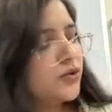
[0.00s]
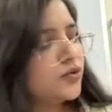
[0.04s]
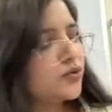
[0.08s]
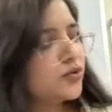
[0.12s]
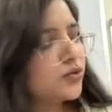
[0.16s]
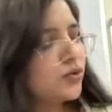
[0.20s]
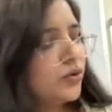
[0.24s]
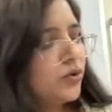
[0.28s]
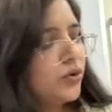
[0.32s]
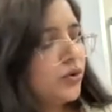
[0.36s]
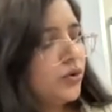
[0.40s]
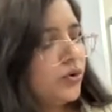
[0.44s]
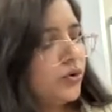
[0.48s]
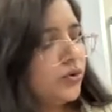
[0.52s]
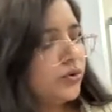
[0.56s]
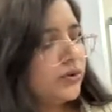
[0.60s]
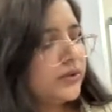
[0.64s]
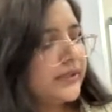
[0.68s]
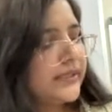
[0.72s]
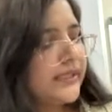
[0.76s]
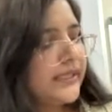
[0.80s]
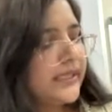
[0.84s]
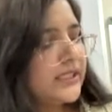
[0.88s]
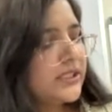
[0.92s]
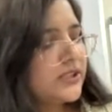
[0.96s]
so
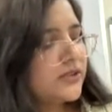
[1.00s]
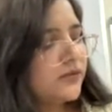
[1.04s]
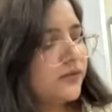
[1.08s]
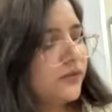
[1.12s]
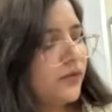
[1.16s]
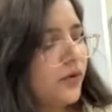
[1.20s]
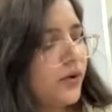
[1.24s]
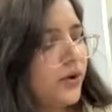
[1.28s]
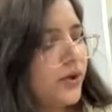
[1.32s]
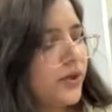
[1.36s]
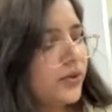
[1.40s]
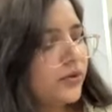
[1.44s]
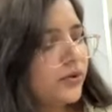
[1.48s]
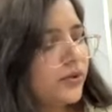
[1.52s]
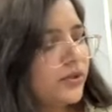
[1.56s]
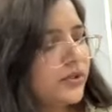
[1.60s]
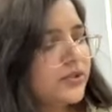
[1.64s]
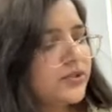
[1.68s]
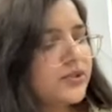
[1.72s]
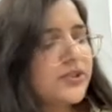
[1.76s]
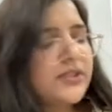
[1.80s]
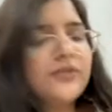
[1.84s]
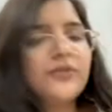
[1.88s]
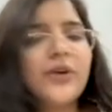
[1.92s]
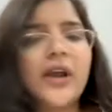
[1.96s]
these four
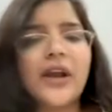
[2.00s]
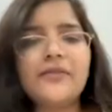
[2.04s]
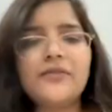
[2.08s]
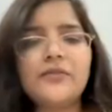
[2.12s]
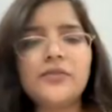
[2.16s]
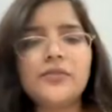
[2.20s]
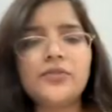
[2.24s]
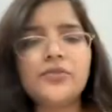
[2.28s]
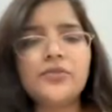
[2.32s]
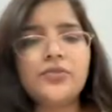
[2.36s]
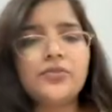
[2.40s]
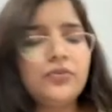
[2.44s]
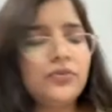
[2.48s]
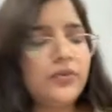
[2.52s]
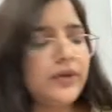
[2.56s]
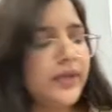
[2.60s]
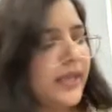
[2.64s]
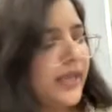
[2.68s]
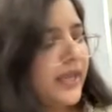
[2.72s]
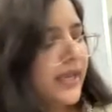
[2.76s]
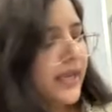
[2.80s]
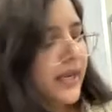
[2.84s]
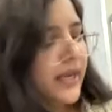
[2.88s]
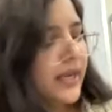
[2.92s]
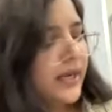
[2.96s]
units you have to do
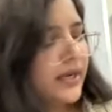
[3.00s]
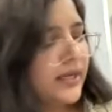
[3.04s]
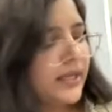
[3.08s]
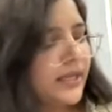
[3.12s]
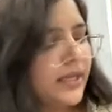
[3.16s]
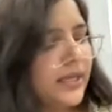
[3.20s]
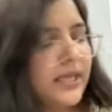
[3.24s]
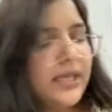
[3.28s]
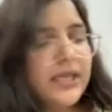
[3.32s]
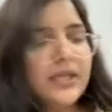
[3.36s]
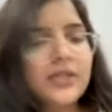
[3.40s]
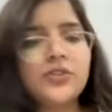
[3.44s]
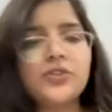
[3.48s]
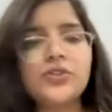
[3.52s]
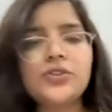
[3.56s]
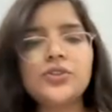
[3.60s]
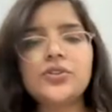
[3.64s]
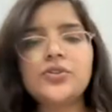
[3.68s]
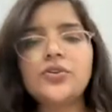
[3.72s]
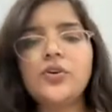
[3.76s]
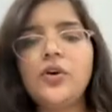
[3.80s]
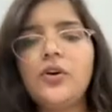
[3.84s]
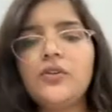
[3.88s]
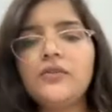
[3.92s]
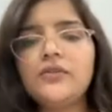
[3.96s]
in each
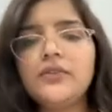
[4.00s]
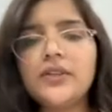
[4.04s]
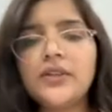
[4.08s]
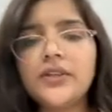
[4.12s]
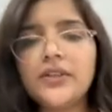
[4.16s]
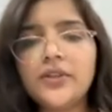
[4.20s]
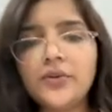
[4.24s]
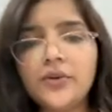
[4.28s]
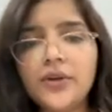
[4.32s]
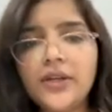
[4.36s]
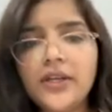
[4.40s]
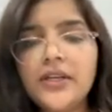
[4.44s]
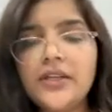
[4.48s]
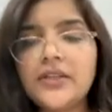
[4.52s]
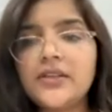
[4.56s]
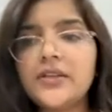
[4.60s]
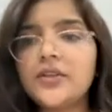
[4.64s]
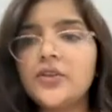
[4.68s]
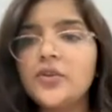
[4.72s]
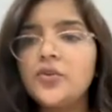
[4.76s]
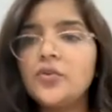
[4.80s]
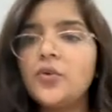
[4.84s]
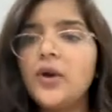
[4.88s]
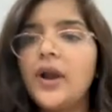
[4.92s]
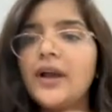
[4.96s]
of the unit
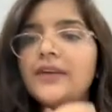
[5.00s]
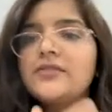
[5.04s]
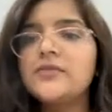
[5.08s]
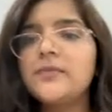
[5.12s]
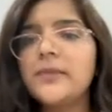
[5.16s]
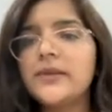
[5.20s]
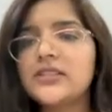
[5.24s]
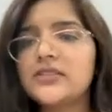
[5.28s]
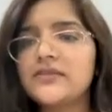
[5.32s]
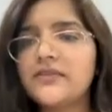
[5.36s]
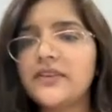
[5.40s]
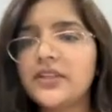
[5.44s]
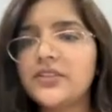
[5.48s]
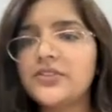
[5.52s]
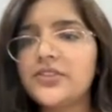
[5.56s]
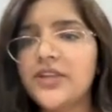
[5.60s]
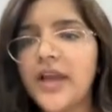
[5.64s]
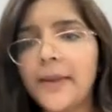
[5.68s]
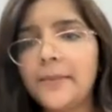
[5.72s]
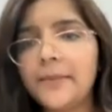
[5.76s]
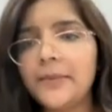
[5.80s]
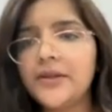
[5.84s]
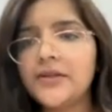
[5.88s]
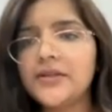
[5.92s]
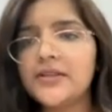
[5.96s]
you have specific
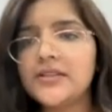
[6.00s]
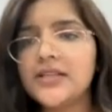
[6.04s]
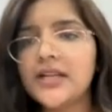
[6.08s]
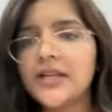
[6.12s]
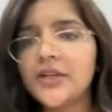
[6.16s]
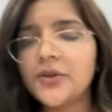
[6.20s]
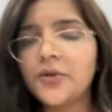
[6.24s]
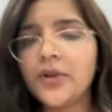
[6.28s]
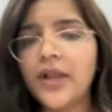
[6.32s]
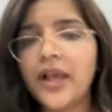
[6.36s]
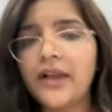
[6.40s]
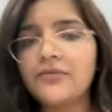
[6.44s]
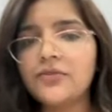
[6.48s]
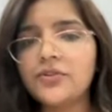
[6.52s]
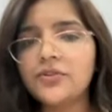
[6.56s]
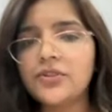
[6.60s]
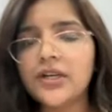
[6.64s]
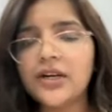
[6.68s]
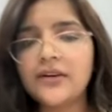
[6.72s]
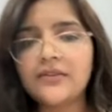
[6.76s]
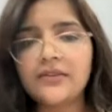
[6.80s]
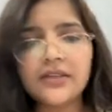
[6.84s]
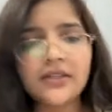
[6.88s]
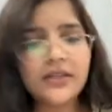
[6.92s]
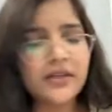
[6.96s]
chapters that you'll have to
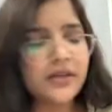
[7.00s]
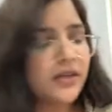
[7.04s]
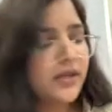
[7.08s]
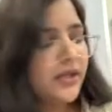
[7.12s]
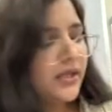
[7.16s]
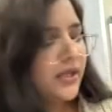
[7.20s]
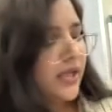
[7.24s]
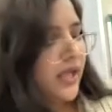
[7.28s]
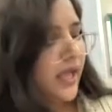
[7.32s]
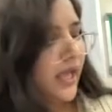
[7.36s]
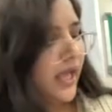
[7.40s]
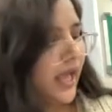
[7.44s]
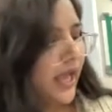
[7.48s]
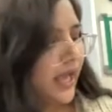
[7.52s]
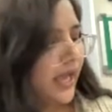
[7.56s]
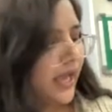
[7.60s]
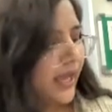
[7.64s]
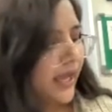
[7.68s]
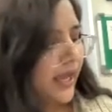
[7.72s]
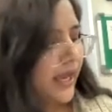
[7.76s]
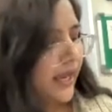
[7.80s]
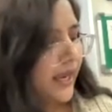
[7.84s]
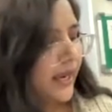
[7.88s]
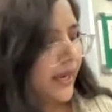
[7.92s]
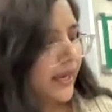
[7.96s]
cover
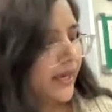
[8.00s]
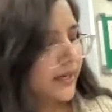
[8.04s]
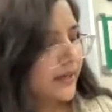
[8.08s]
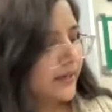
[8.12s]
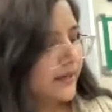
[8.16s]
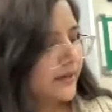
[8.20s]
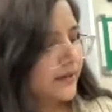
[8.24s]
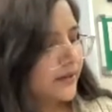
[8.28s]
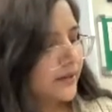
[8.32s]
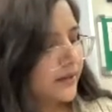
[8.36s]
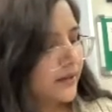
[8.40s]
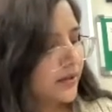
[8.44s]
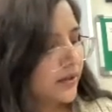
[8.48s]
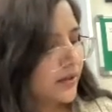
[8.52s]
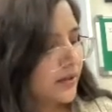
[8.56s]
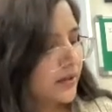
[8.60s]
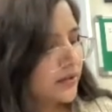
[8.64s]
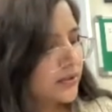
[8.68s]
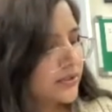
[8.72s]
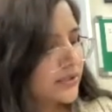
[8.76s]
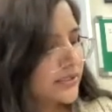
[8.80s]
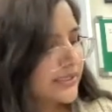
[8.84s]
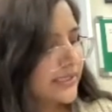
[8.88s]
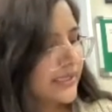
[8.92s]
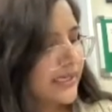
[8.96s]
and uh,
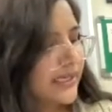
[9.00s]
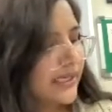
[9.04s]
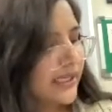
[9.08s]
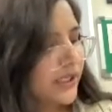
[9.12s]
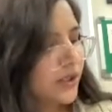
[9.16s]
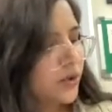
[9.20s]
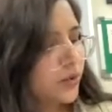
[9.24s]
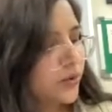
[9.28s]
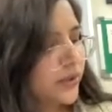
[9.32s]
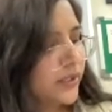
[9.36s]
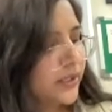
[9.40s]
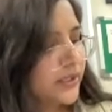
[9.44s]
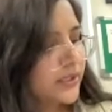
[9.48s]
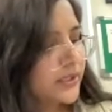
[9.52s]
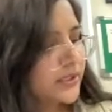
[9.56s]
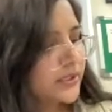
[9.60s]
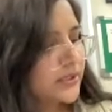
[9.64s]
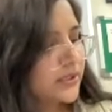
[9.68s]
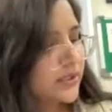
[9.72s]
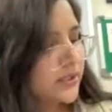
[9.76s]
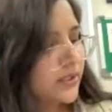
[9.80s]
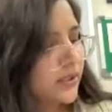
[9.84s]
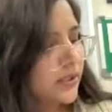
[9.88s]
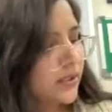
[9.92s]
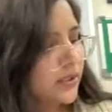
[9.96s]
till
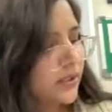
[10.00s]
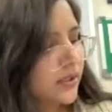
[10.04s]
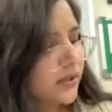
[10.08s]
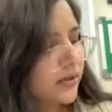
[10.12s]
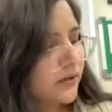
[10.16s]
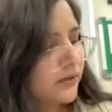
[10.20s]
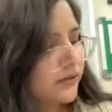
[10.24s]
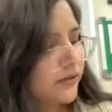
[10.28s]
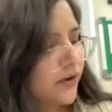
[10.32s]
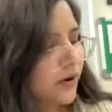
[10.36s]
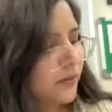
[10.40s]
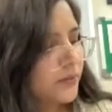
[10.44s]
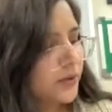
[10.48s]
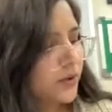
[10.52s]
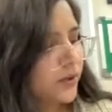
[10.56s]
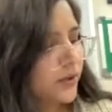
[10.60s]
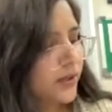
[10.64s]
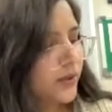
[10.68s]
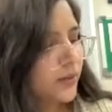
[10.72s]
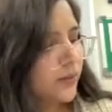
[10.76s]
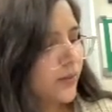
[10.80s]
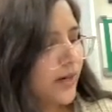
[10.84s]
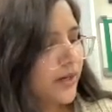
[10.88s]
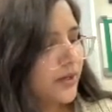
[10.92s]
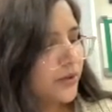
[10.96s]
unit uh, from
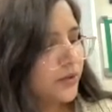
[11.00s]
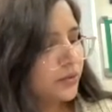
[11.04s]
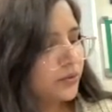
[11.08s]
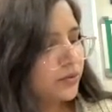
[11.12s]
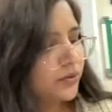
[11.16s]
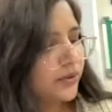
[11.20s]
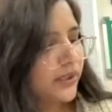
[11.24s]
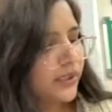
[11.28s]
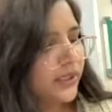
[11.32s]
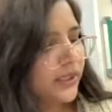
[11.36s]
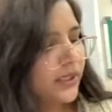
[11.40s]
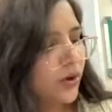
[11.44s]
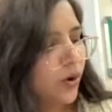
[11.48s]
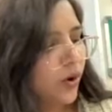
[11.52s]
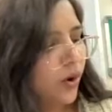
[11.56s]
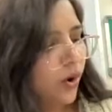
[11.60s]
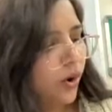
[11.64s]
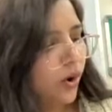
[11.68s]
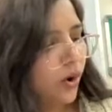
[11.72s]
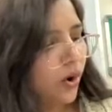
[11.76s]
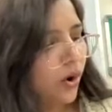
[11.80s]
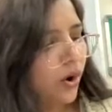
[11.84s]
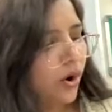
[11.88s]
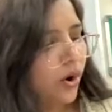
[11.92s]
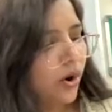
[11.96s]
unit 1 to 3
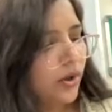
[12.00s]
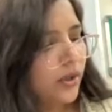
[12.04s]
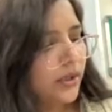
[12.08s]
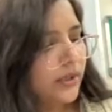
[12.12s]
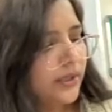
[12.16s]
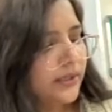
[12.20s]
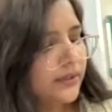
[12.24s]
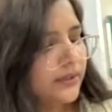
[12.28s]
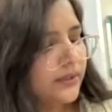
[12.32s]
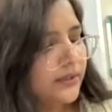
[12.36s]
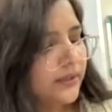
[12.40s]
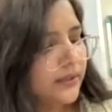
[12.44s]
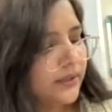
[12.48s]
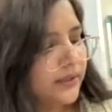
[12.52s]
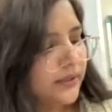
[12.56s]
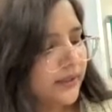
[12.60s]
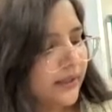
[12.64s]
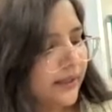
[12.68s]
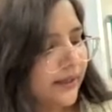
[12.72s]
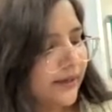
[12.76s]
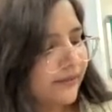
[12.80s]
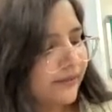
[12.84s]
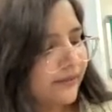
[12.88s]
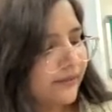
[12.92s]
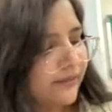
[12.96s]
all the
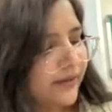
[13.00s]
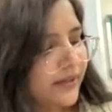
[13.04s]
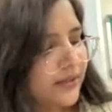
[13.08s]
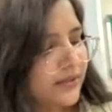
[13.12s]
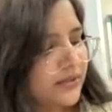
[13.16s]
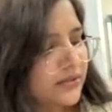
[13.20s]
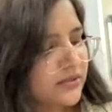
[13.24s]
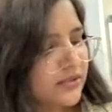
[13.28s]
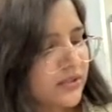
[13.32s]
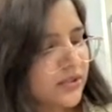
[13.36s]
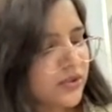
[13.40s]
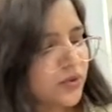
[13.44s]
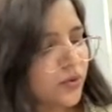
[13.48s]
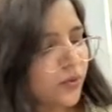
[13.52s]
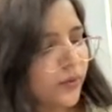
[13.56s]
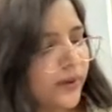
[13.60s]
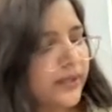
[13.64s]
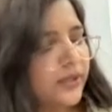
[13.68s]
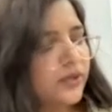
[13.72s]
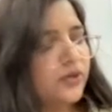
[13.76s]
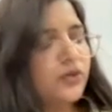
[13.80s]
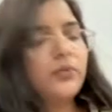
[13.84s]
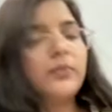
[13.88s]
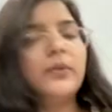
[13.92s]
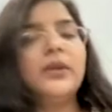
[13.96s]
reference is
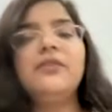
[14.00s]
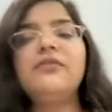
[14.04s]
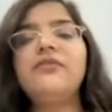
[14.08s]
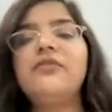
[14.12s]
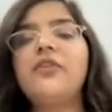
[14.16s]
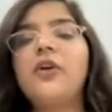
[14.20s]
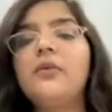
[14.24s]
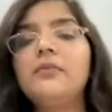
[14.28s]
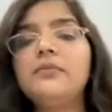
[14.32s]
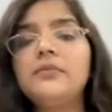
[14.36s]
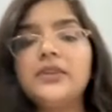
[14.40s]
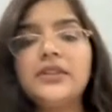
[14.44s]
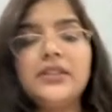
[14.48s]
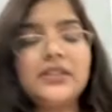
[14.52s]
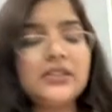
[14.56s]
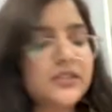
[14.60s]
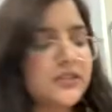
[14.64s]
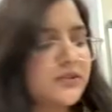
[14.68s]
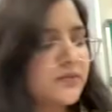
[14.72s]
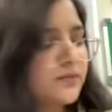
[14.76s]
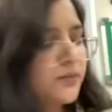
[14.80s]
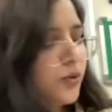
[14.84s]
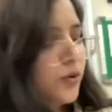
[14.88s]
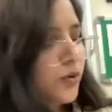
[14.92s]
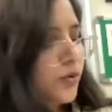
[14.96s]
going to be from
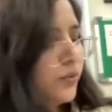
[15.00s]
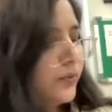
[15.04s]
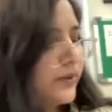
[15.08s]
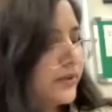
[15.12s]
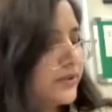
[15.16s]
this book